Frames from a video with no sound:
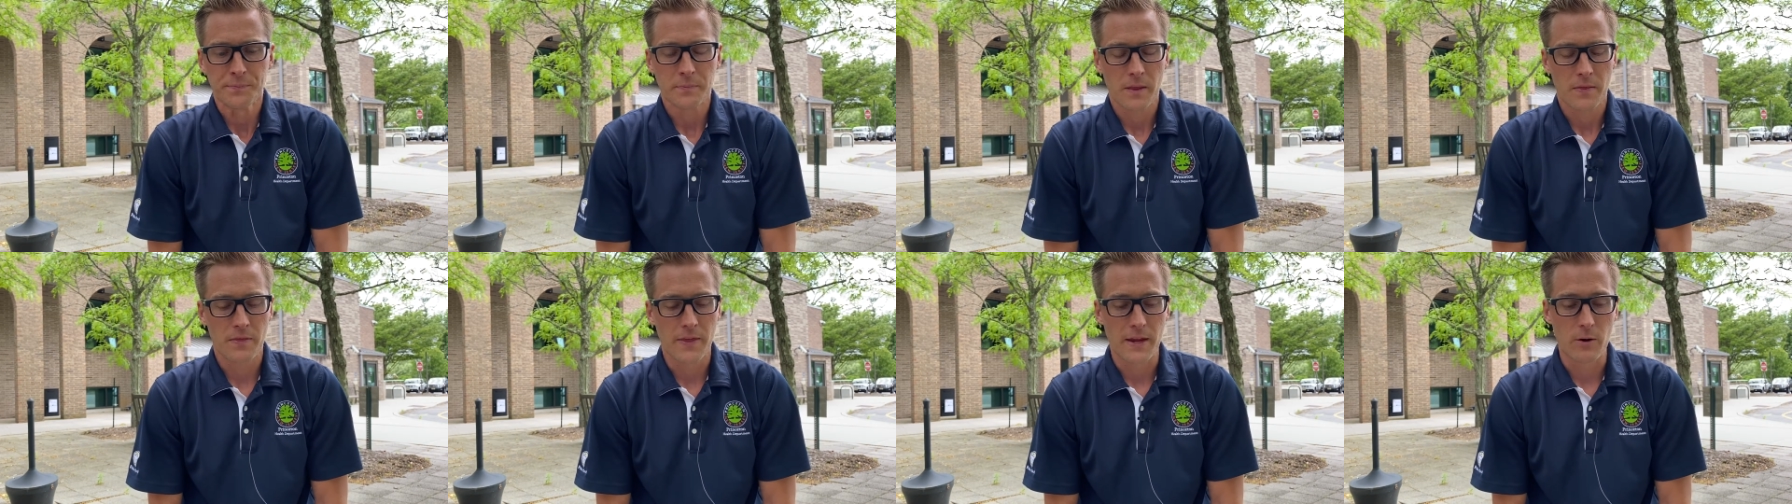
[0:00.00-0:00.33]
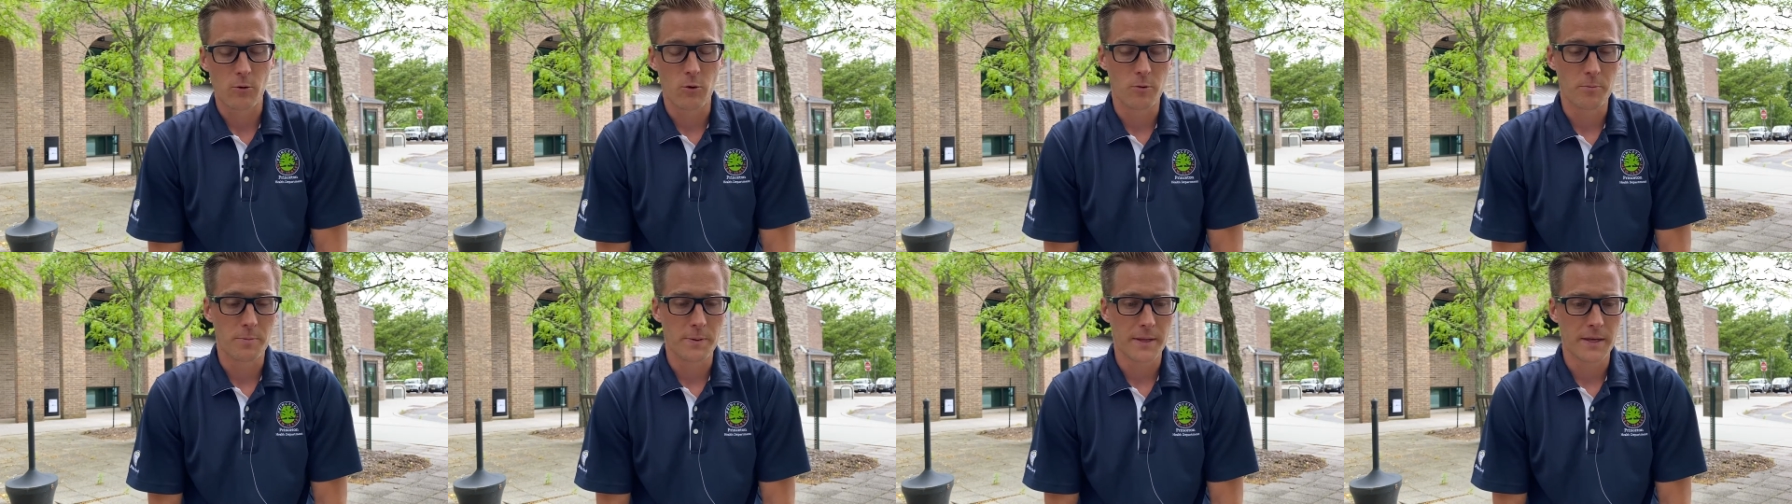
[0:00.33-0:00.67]
they
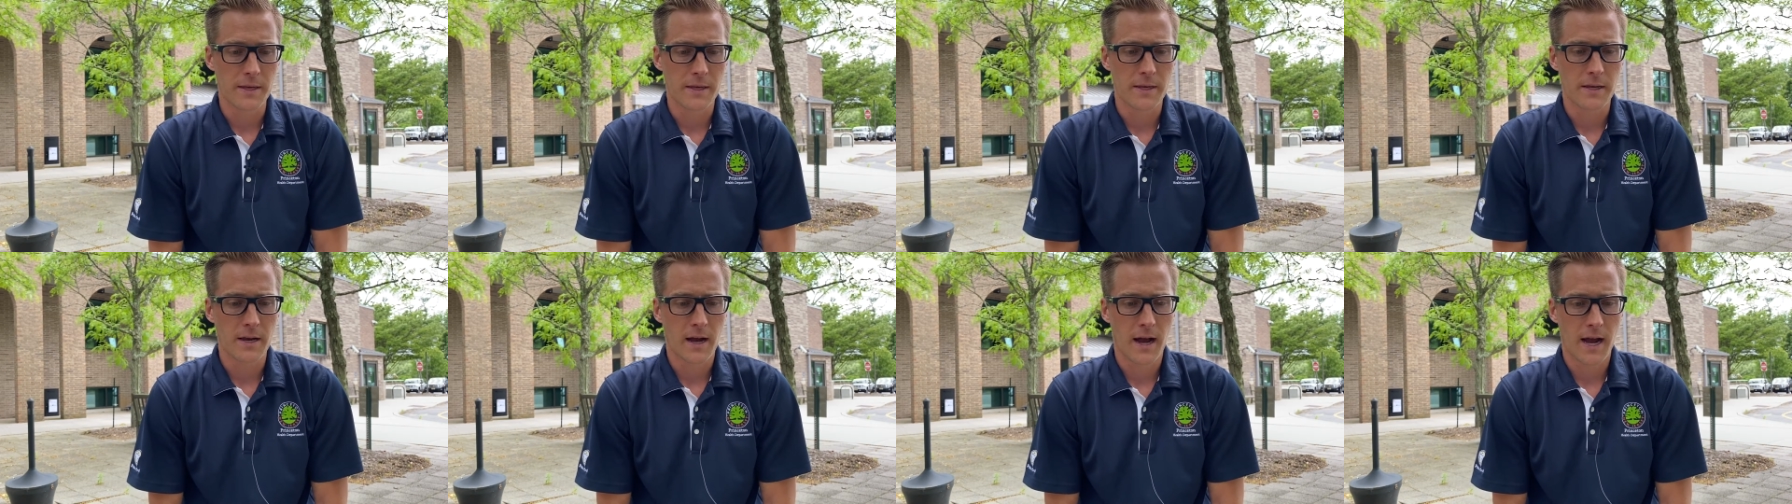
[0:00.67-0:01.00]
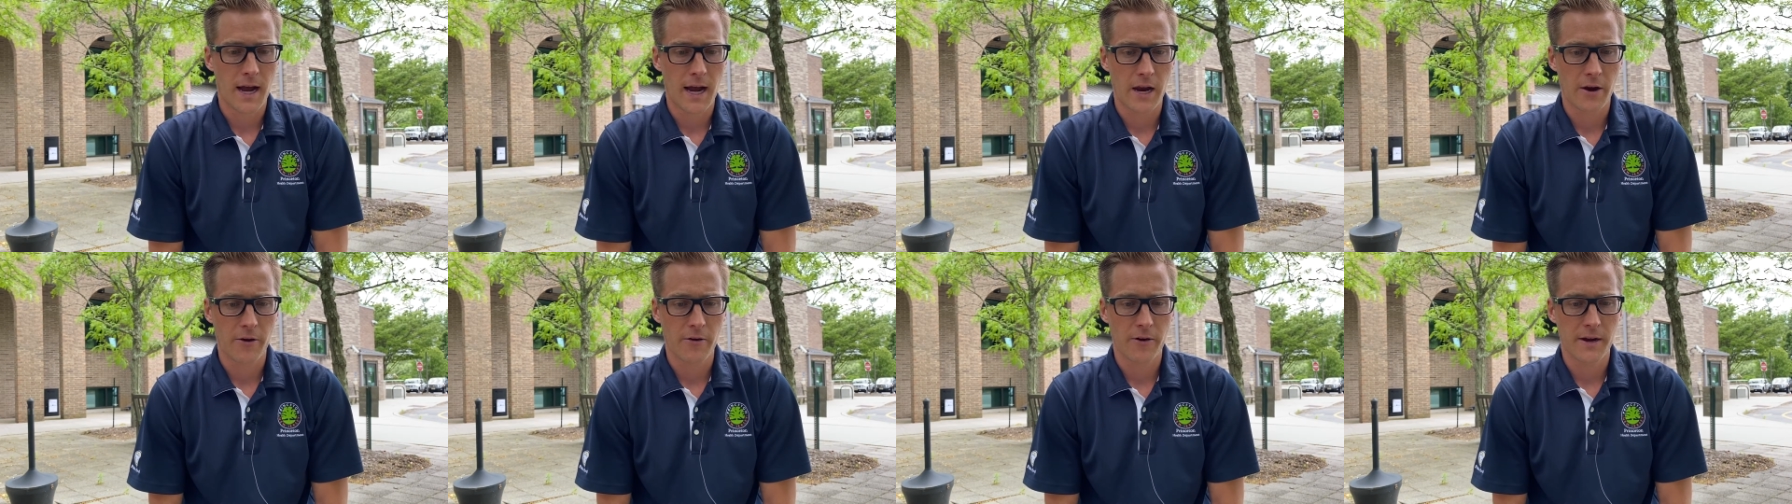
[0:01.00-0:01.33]
will be
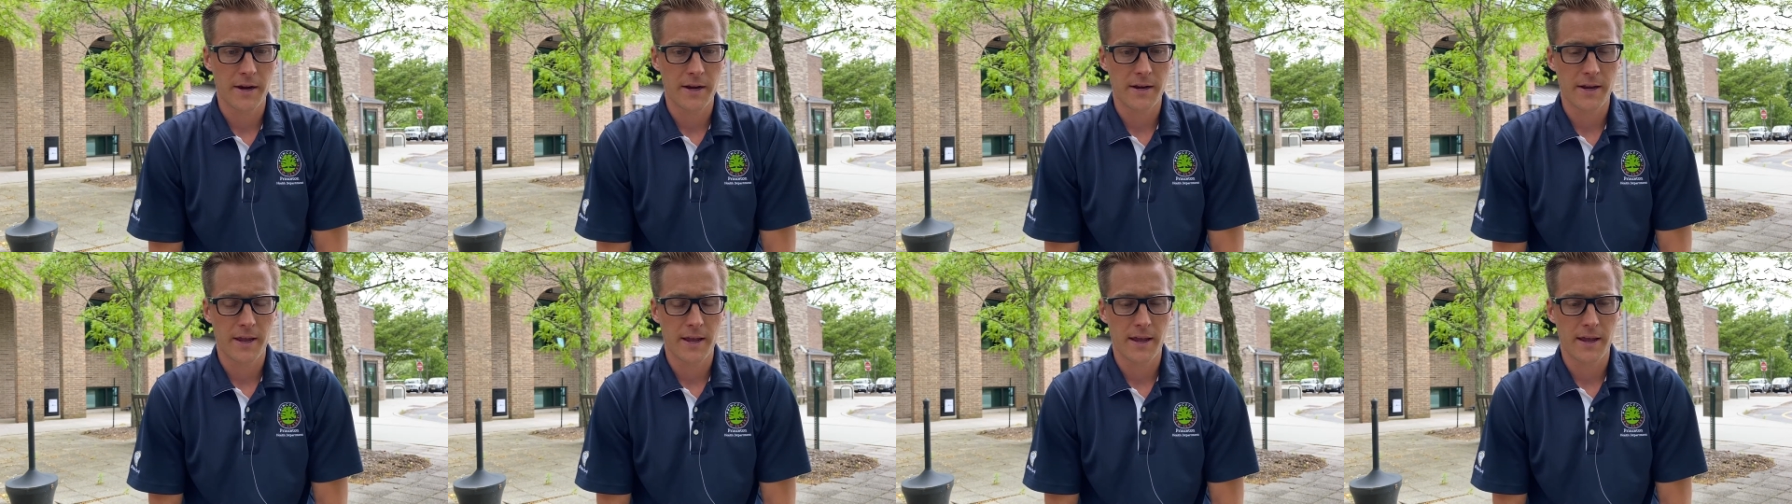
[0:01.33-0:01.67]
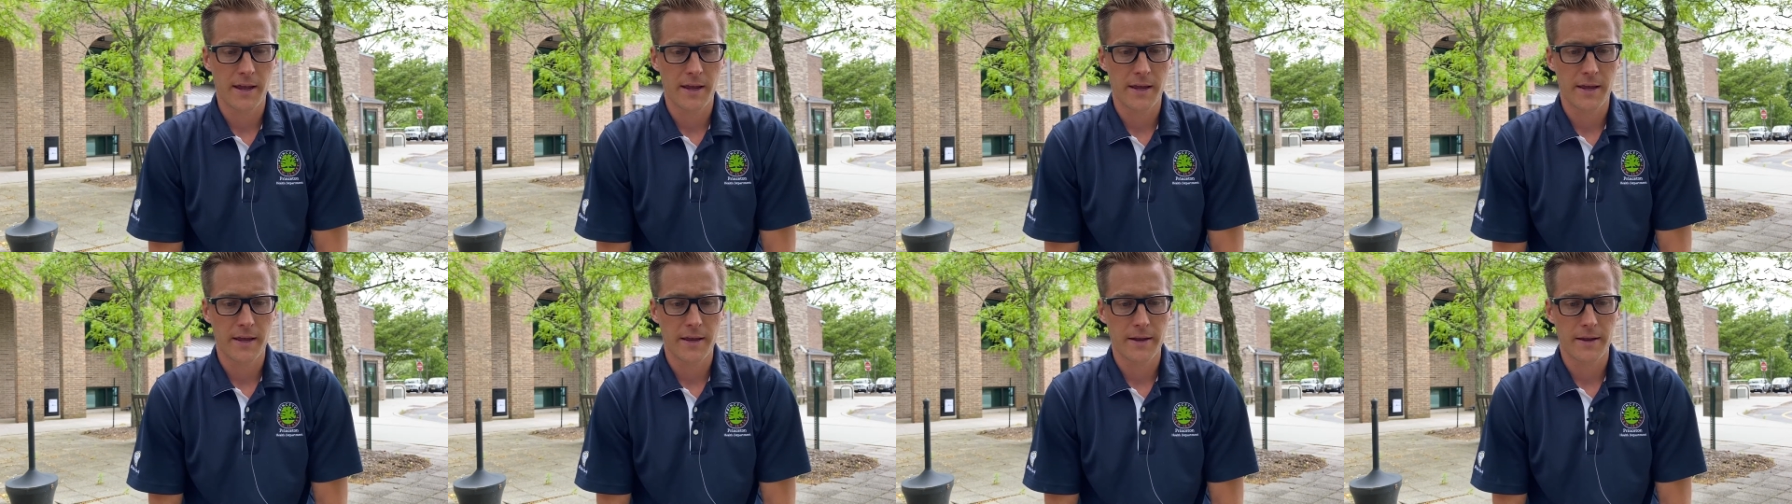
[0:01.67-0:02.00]
hiring
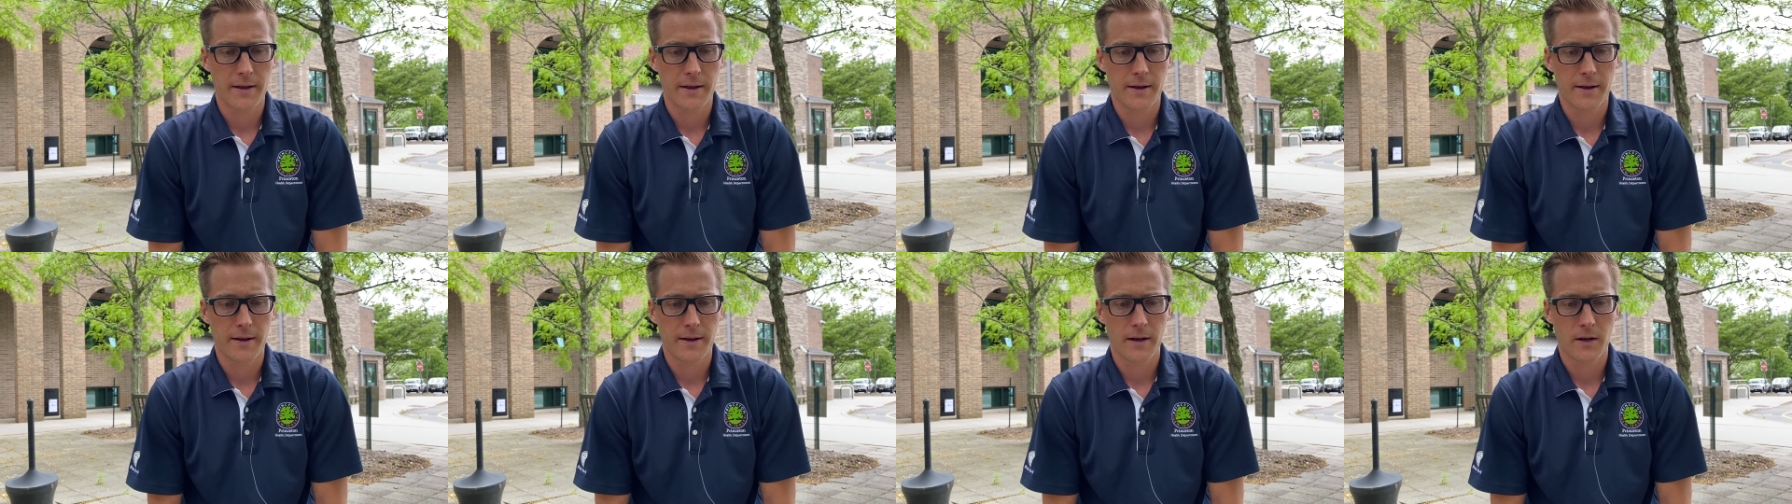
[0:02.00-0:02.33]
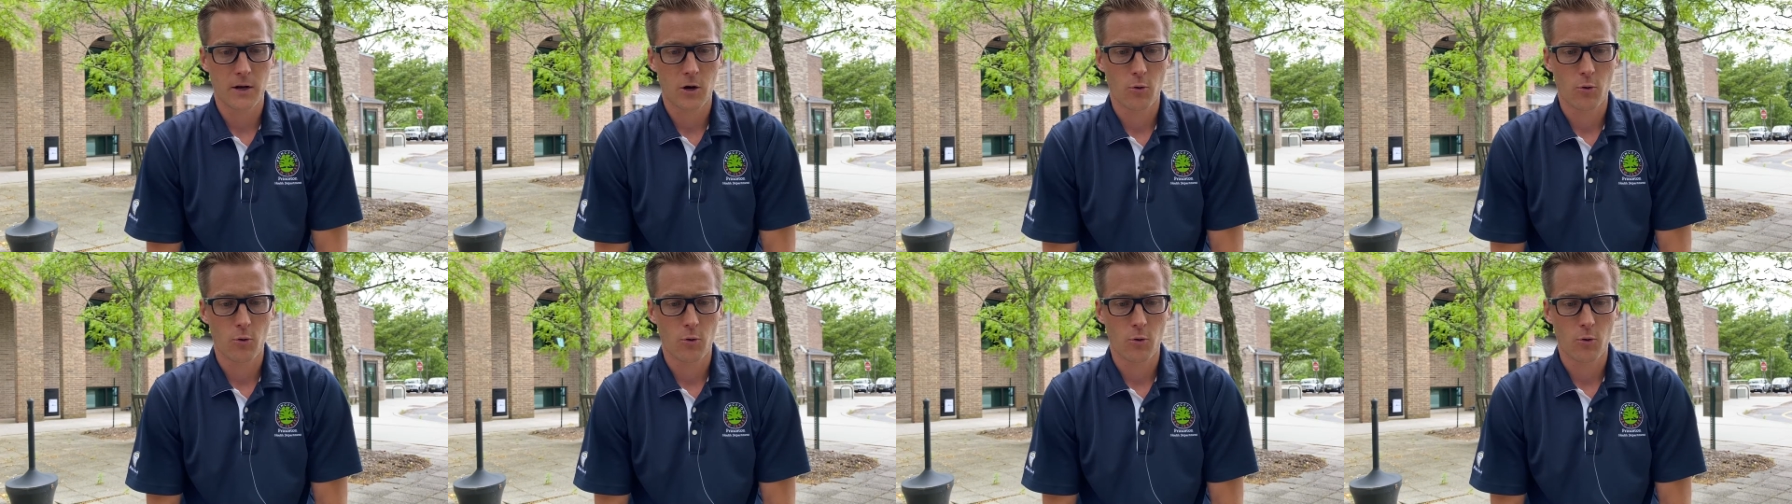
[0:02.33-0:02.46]
a,